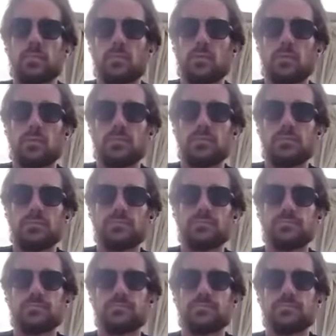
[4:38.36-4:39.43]

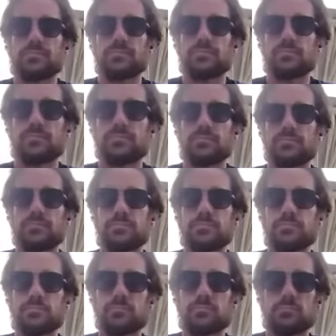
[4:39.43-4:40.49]

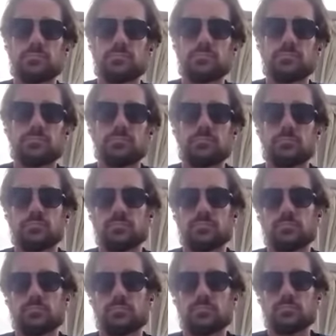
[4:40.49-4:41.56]

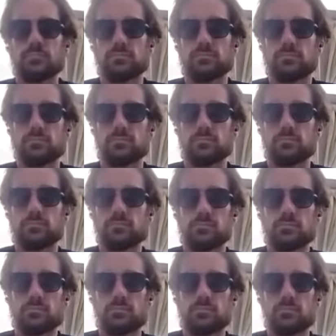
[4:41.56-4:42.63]

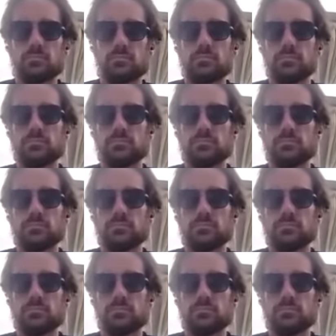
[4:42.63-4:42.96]
The person shown says nothing.